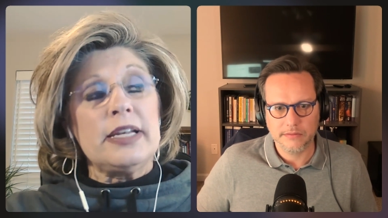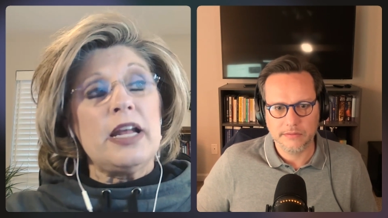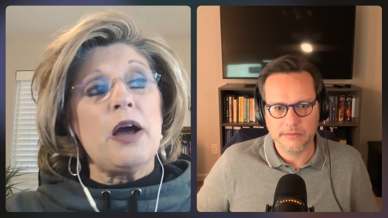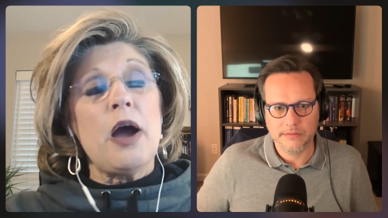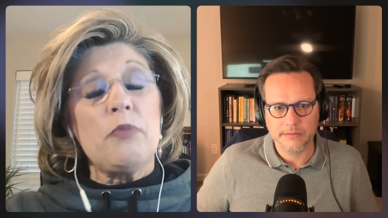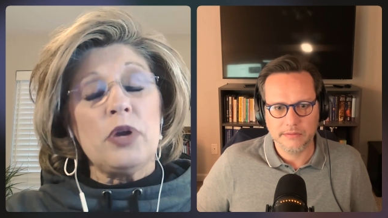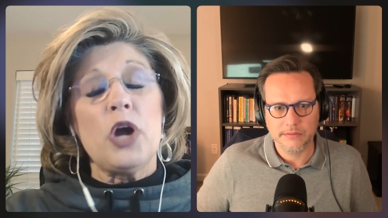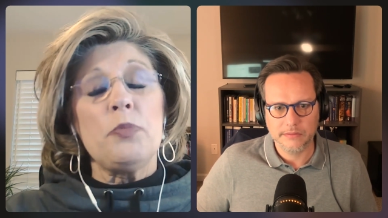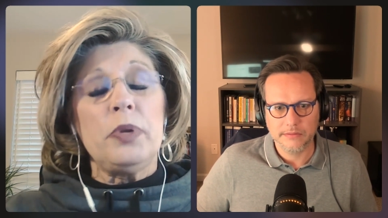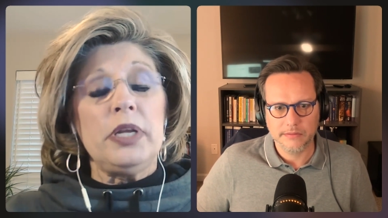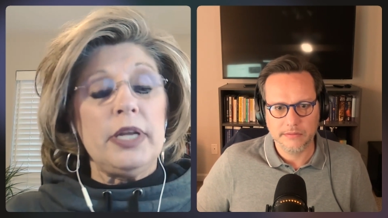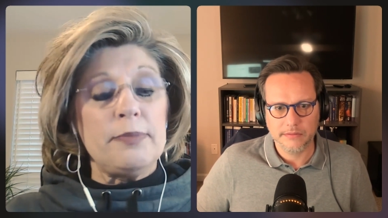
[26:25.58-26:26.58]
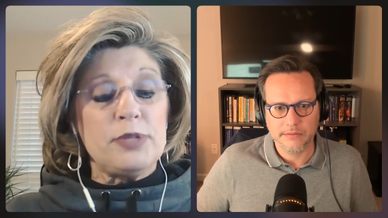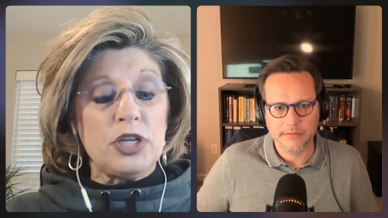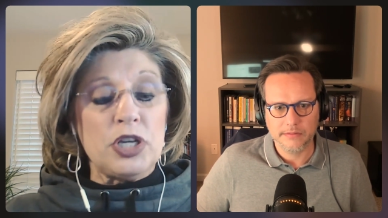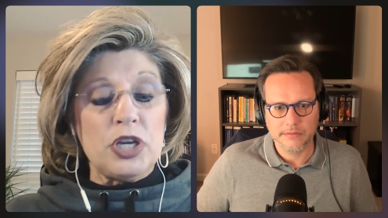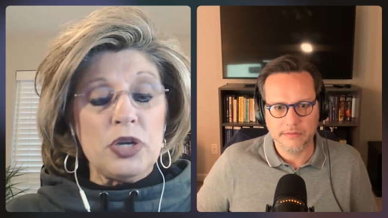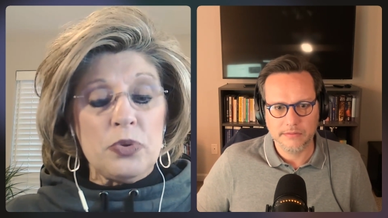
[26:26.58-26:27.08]
Speaker 1: and I, I want to open it up
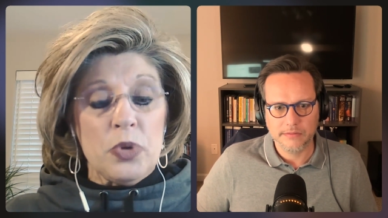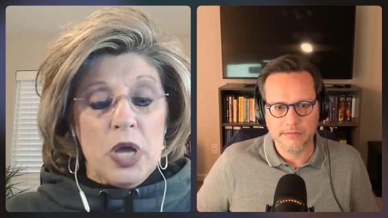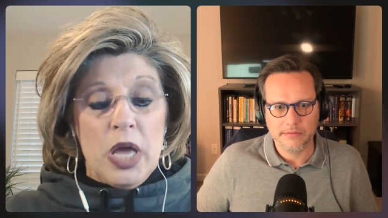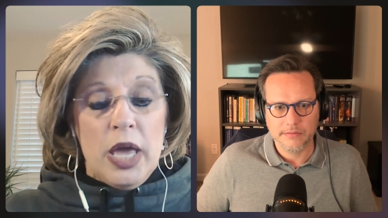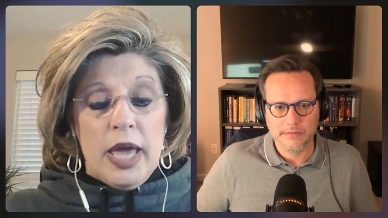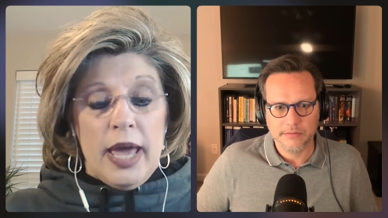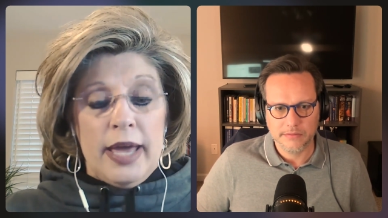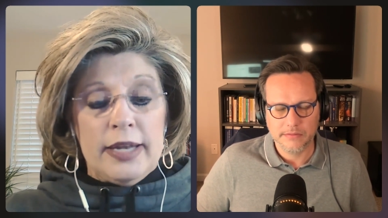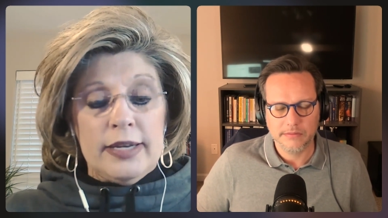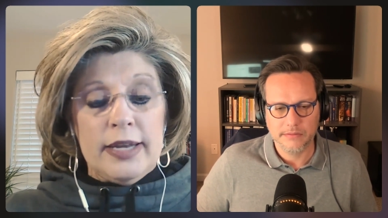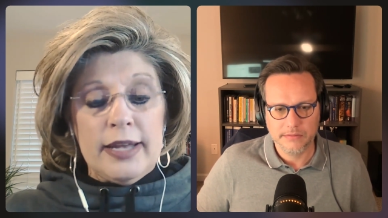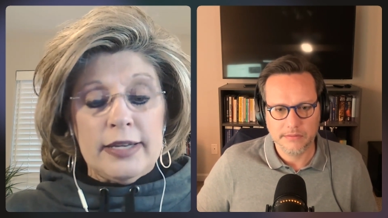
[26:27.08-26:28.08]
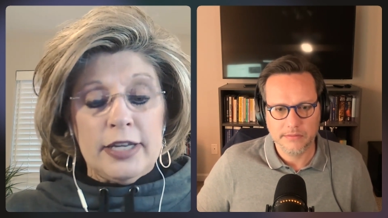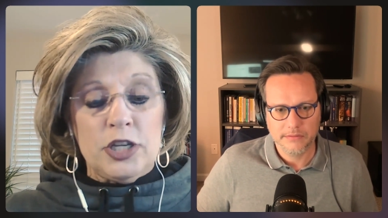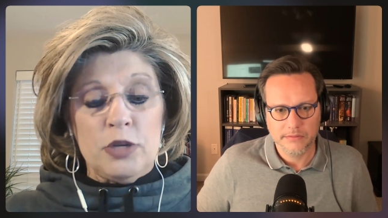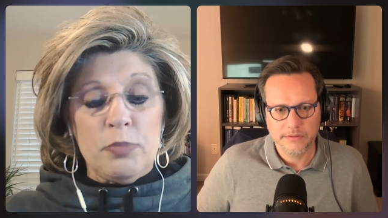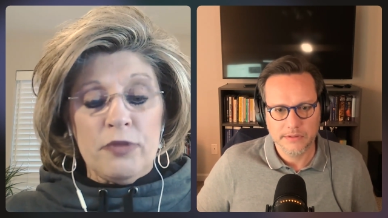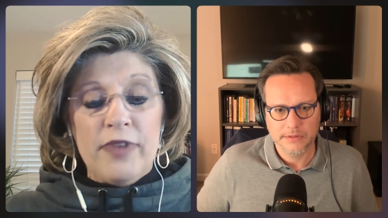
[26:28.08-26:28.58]
to you and, and
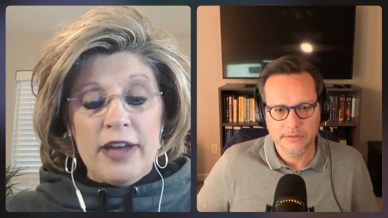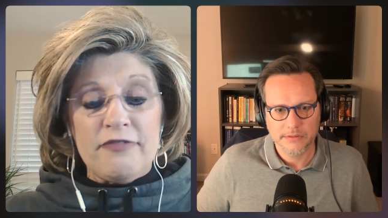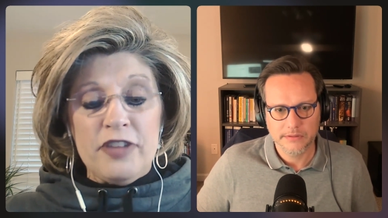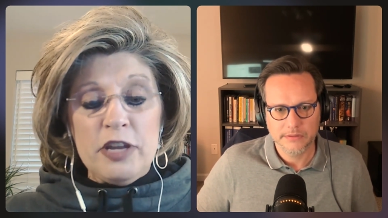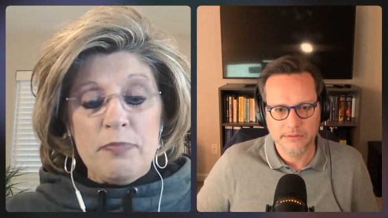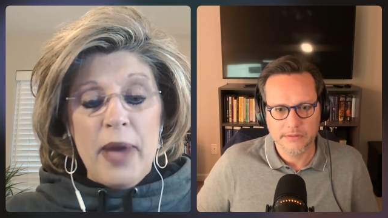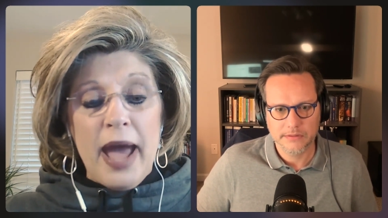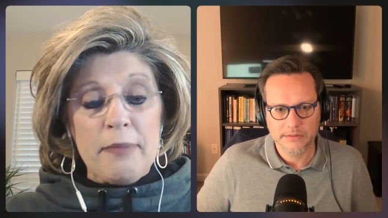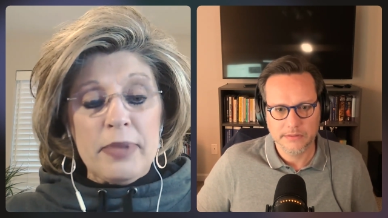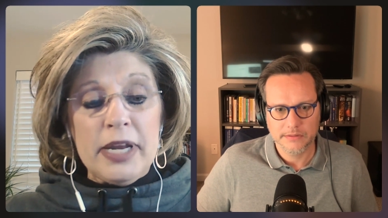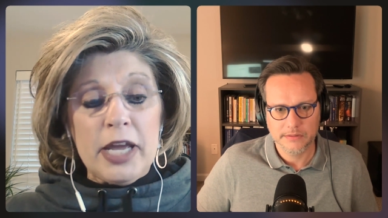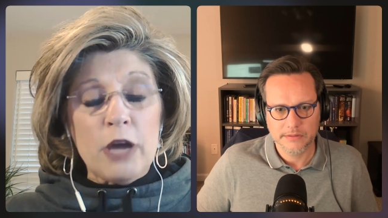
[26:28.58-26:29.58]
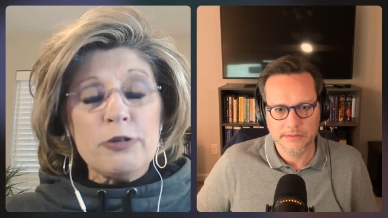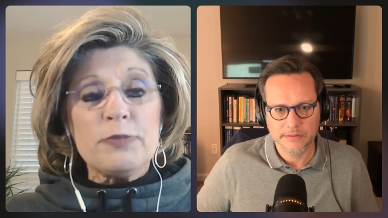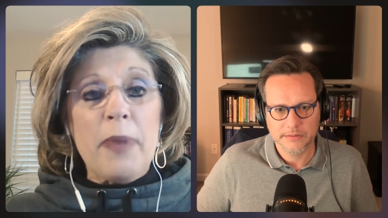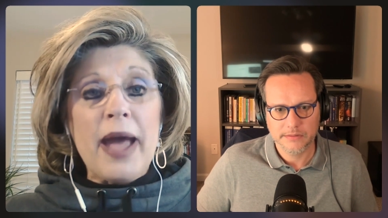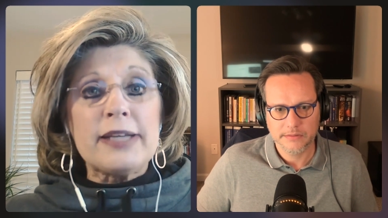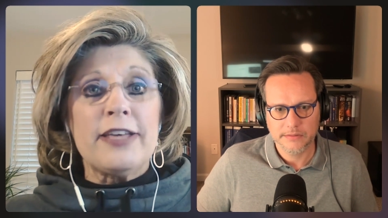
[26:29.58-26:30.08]
let you provide feedback, but it goes
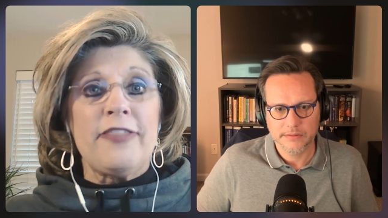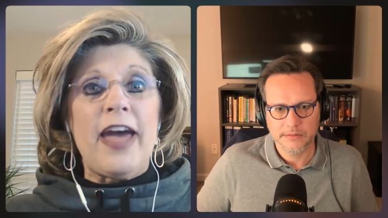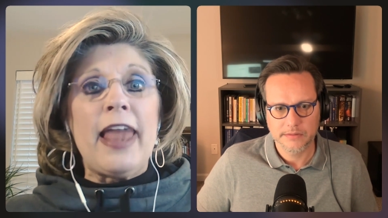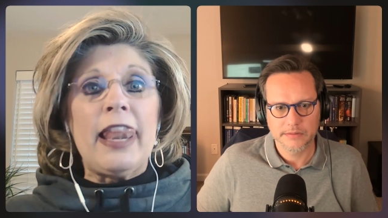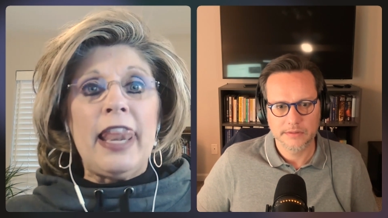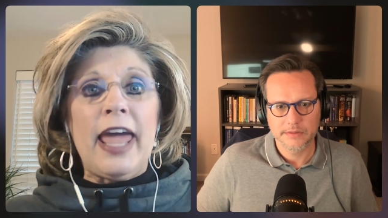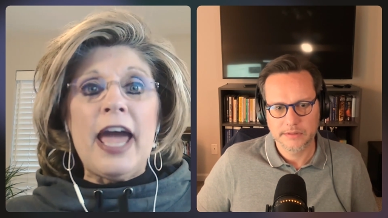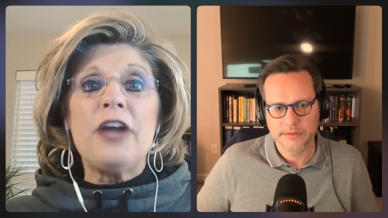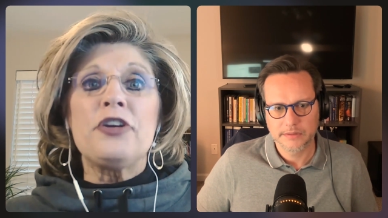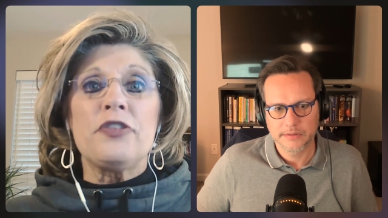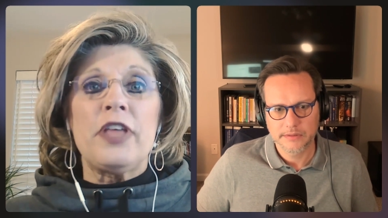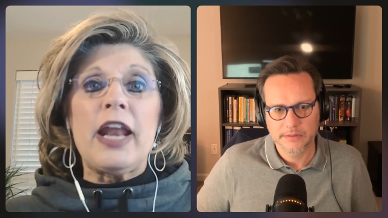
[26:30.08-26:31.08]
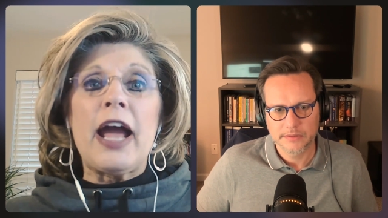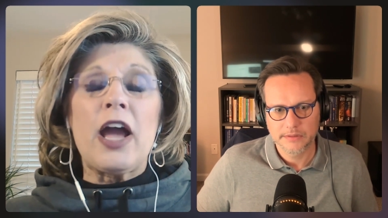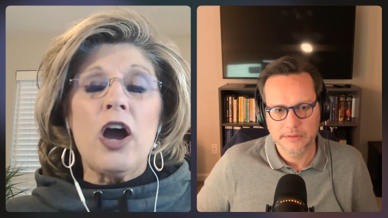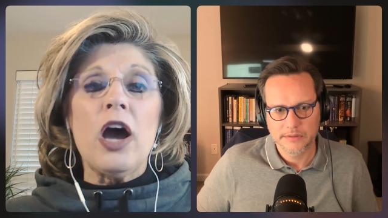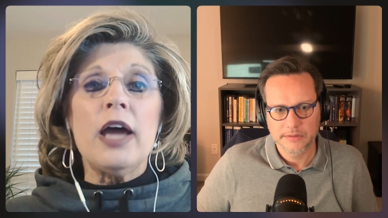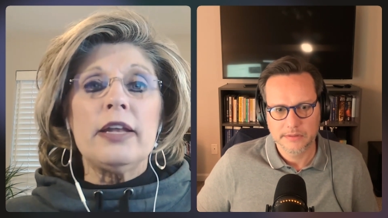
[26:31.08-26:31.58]
back to that letter that I
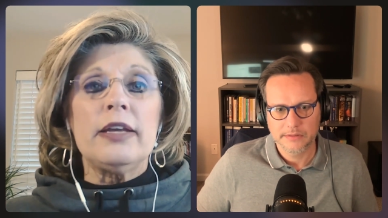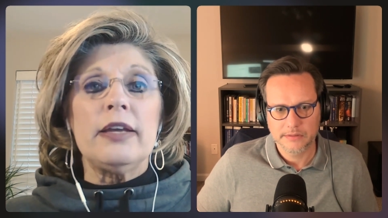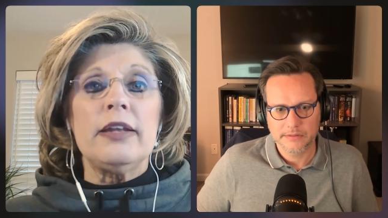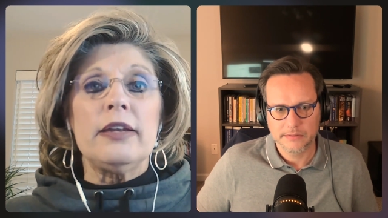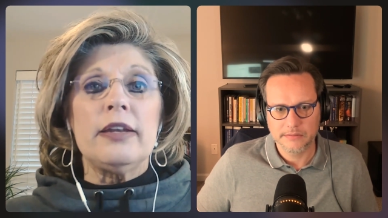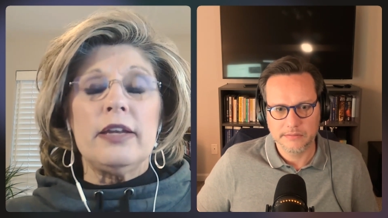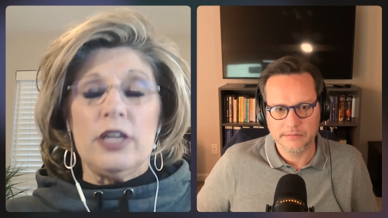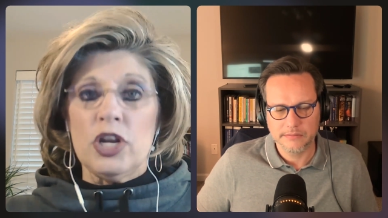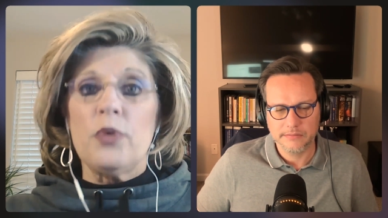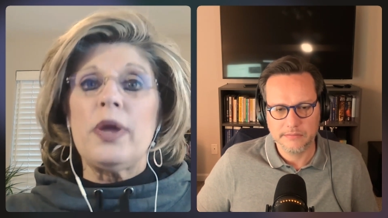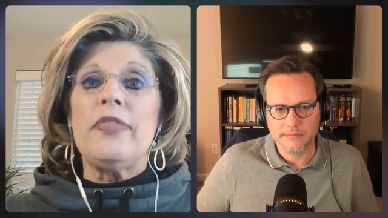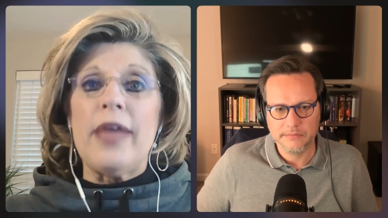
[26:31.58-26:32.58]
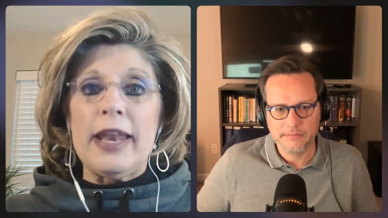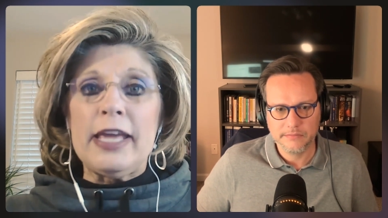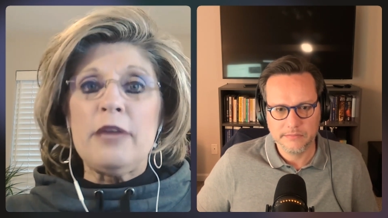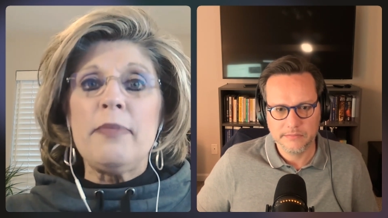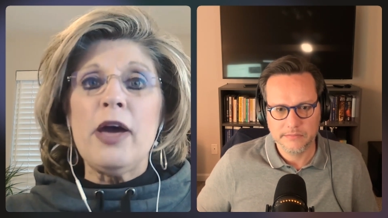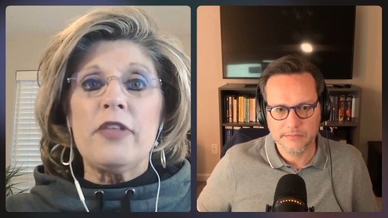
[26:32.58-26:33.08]
got, you know, in that
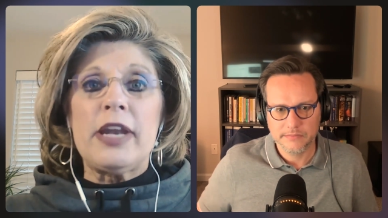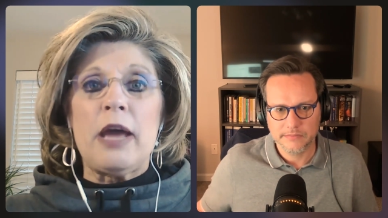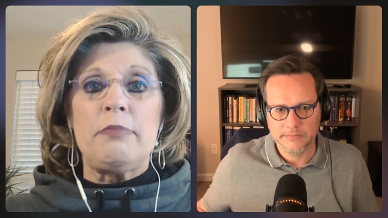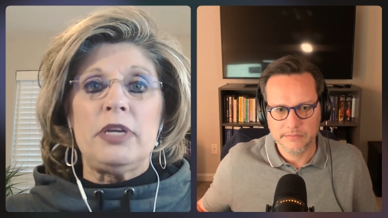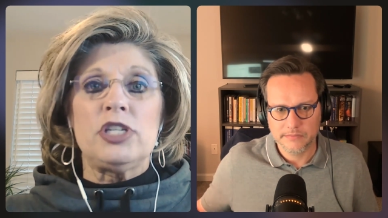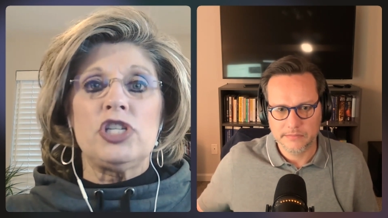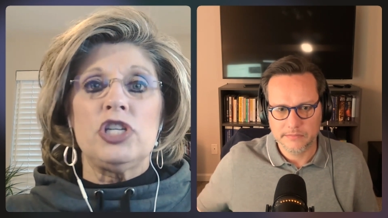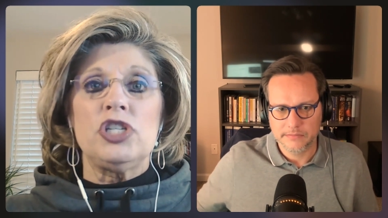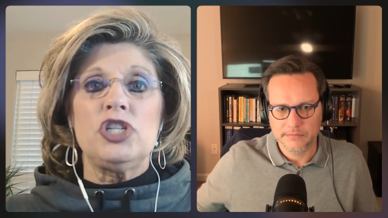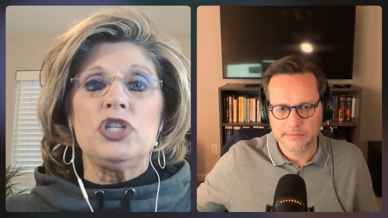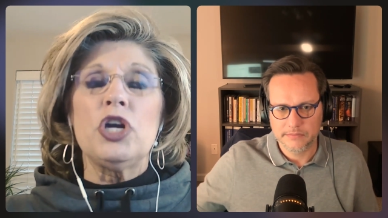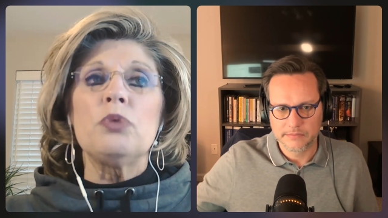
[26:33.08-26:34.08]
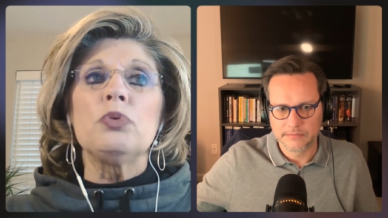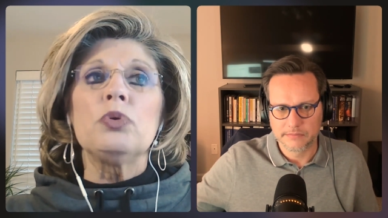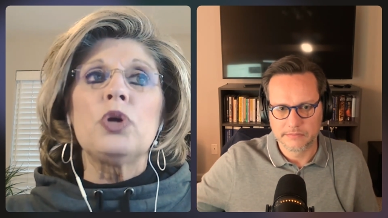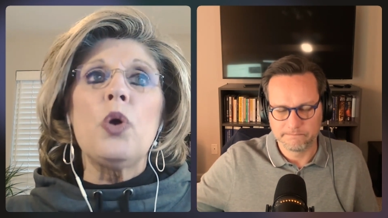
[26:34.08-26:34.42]
email that I mentioned, you know, mm-hmm.